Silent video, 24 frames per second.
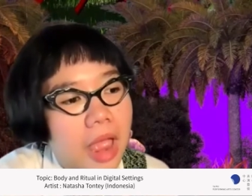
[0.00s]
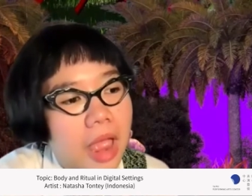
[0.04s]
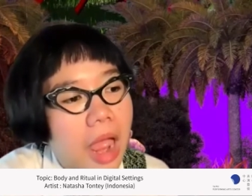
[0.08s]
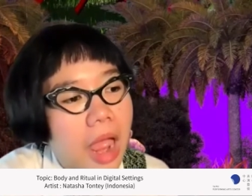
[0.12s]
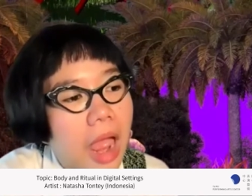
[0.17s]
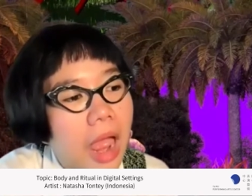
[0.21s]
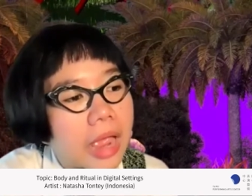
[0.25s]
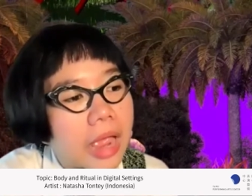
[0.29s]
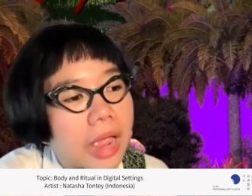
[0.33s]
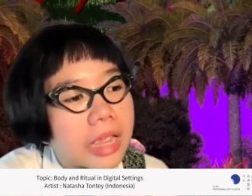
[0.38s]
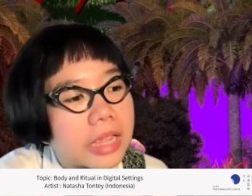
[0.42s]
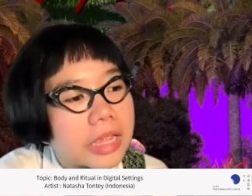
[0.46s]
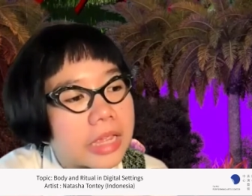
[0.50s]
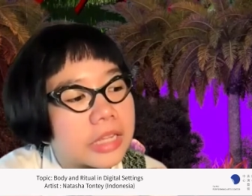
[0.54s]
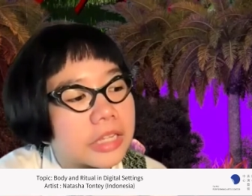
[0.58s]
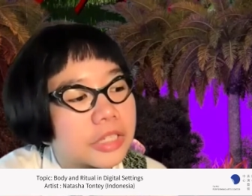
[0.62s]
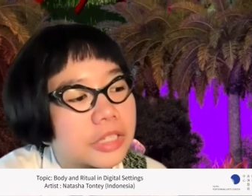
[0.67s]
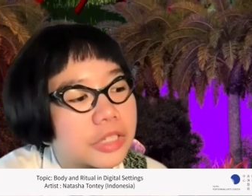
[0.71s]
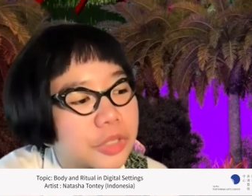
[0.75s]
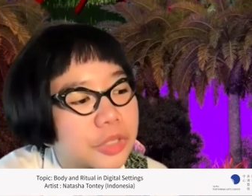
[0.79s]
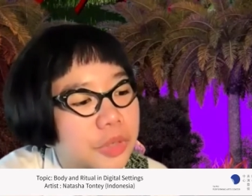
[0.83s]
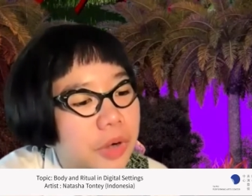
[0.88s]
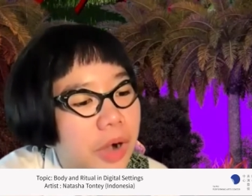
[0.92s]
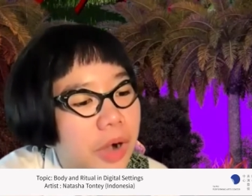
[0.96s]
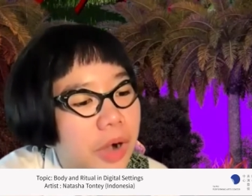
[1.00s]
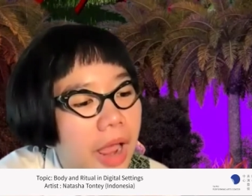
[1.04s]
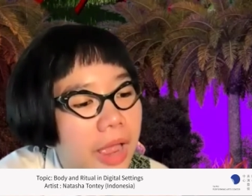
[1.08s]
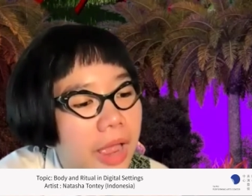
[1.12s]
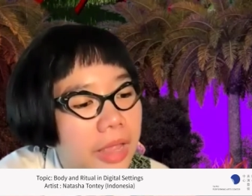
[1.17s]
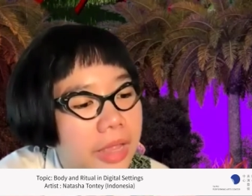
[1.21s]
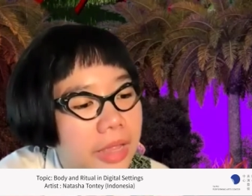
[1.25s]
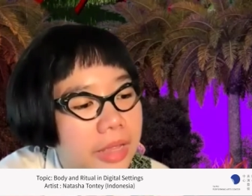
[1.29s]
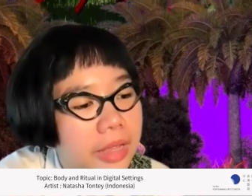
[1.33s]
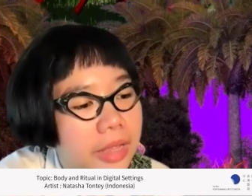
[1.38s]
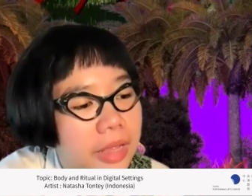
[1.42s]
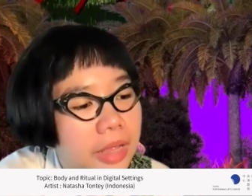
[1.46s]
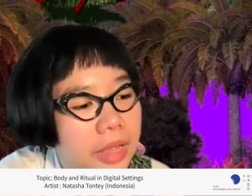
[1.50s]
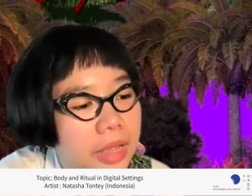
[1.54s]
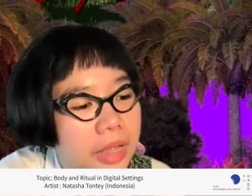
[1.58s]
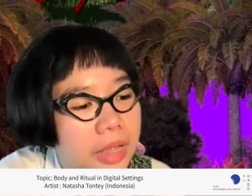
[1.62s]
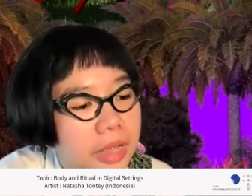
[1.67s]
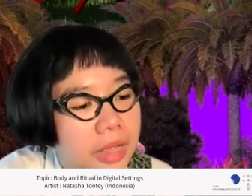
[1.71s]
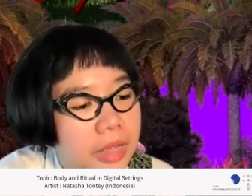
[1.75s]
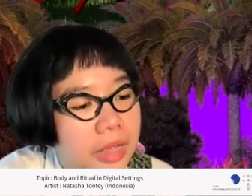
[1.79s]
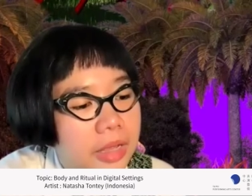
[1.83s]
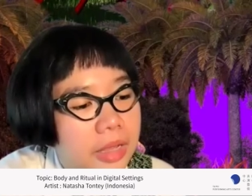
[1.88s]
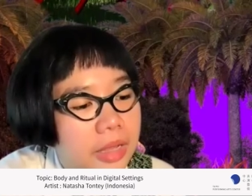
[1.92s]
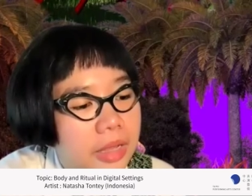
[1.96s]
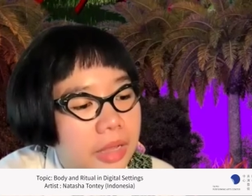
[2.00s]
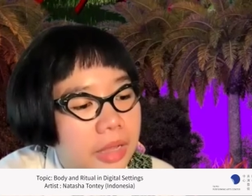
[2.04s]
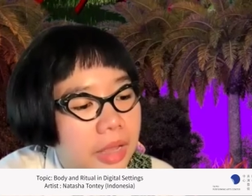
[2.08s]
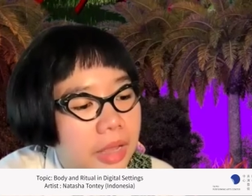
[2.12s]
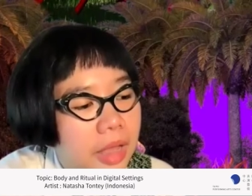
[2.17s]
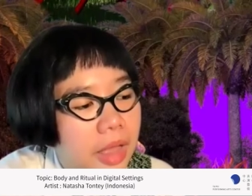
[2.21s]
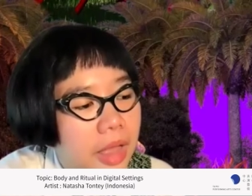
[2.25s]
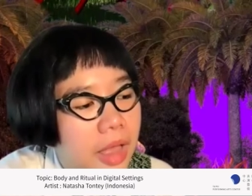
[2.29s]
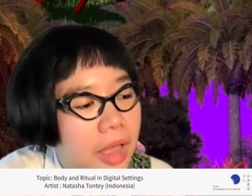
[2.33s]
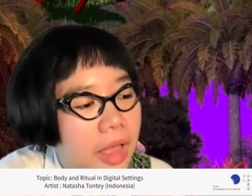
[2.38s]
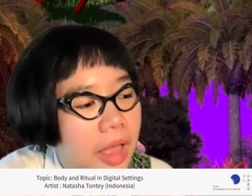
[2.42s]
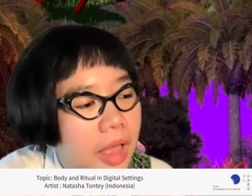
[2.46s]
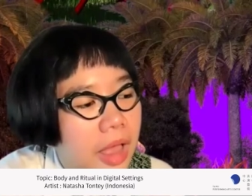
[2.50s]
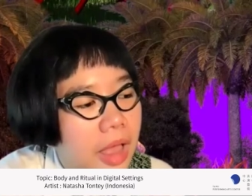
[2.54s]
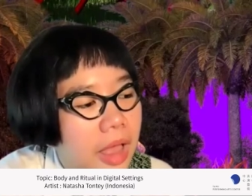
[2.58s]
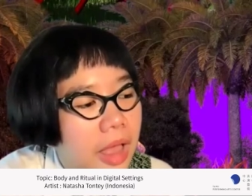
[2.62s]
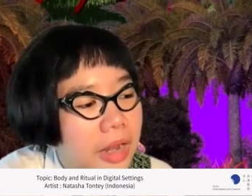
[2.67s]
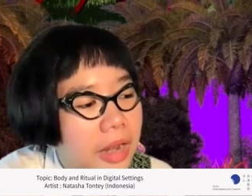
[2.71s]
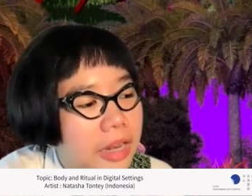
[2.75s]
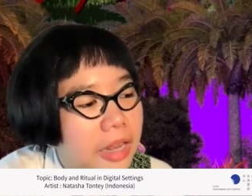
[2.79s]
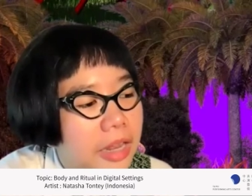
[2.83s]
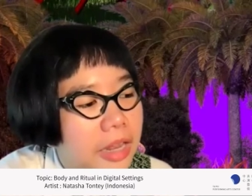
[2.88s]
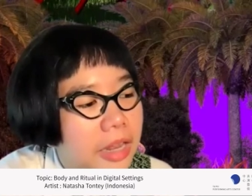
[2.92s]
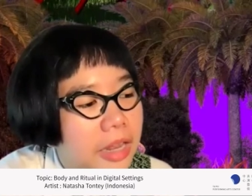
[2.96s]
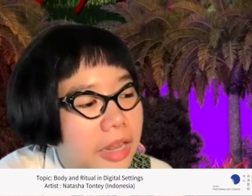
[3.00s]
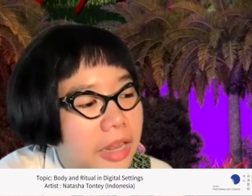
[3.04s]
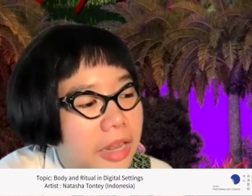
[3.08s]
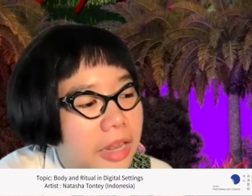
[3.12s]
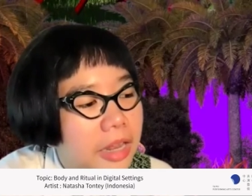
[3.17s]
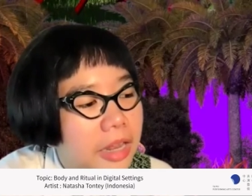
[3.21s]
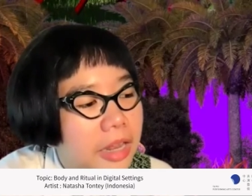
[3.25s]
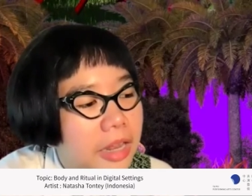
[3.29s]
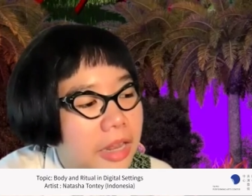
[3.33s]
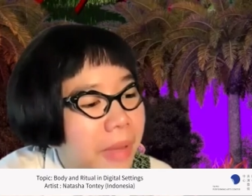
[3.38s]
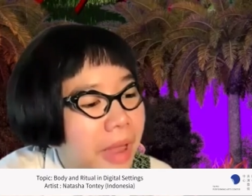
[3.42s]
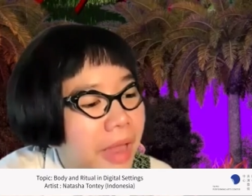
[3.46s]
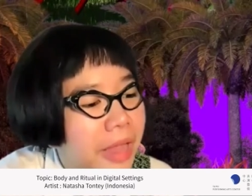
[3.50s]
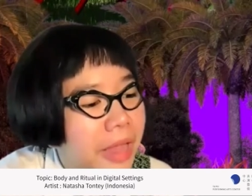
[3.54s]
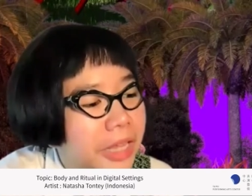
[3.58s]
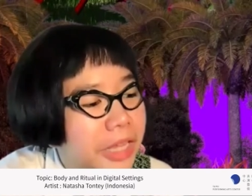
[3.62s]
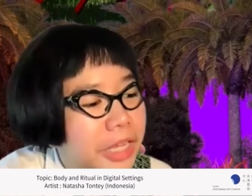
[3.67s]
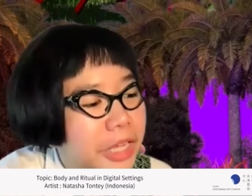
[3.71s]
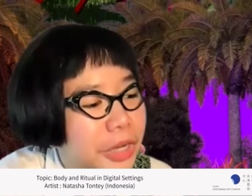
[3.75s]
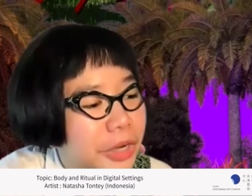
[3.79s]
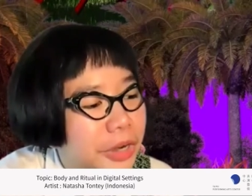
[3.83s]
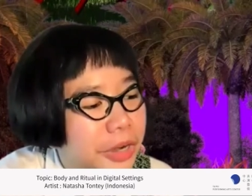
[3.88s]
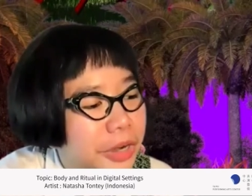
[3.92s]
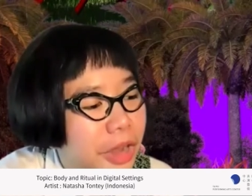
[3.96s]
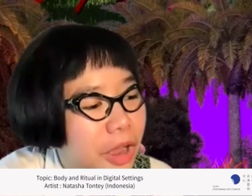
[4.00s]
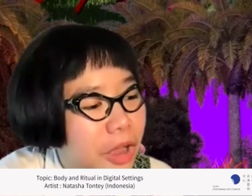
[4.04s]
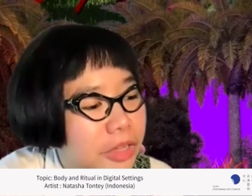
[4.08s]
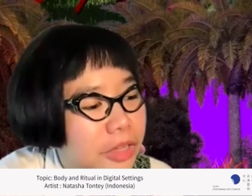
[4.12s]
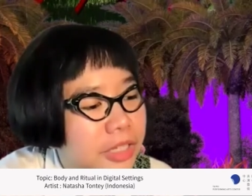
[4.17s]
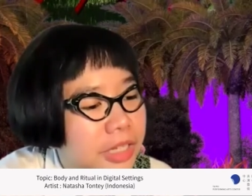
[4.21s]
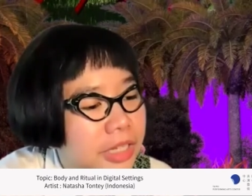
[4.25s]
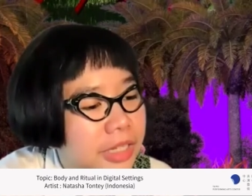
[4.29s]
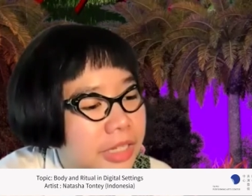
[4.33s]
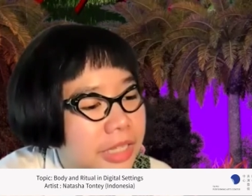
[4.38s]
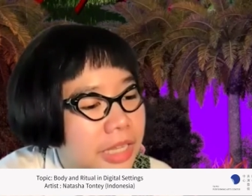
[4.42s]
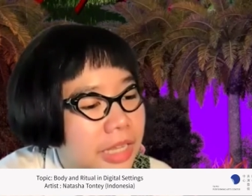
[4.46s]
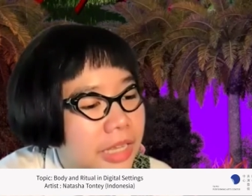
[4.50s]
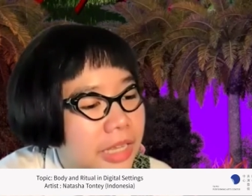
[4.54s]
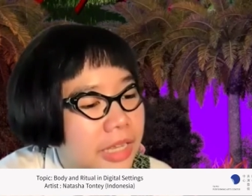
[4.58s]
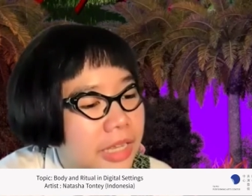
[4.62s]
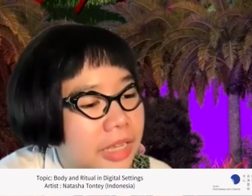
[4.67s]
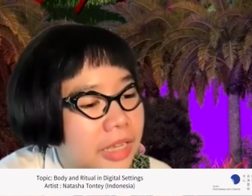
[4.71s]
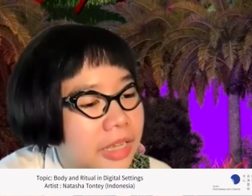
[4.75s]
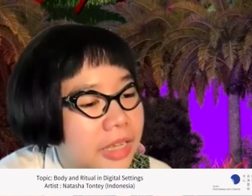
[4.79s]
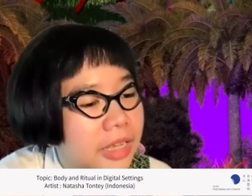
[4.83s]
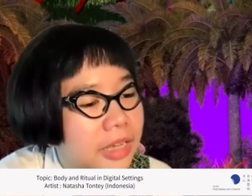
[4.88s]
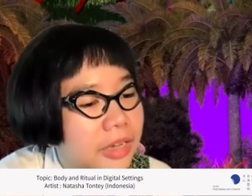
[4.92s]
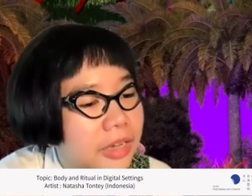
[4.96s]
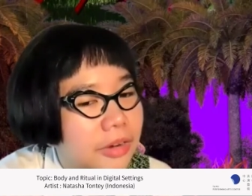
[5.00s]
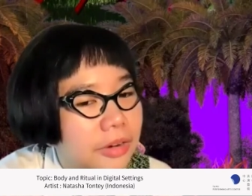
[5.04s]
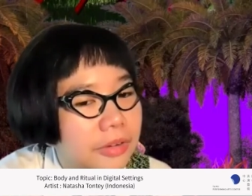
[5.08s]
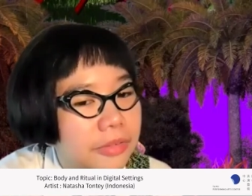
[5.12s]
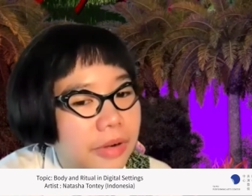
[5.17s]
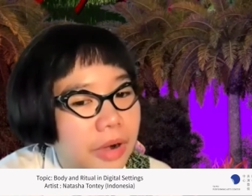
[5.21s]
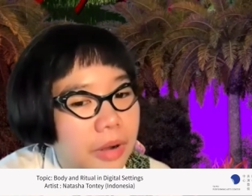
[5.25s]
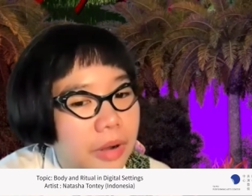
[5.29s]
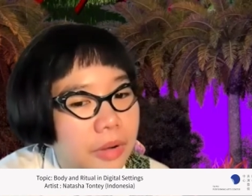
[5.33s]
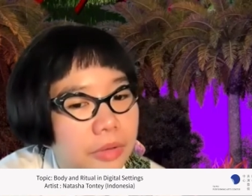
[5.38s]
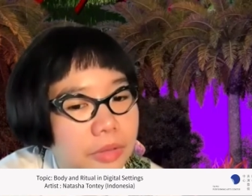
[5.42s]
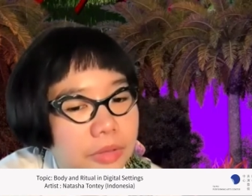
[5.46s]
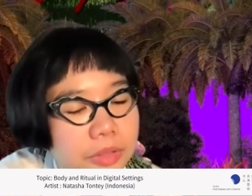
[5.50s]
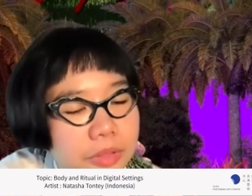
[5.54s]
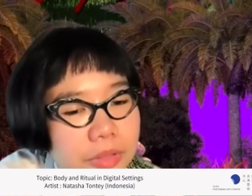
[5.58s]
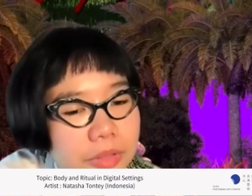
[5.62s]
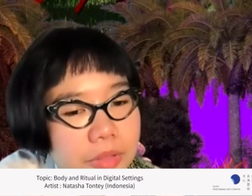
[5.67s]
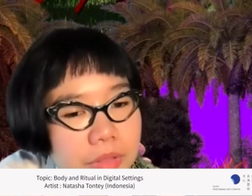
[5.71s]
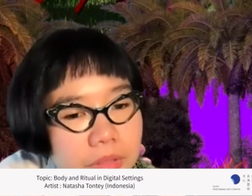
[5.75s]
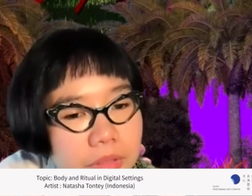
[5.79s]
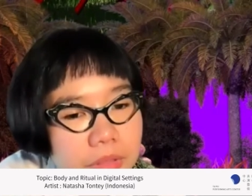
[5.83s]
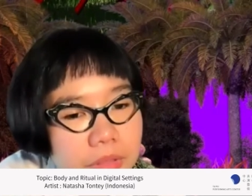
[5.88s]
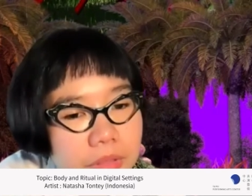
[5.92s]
I try then my curiosity grows.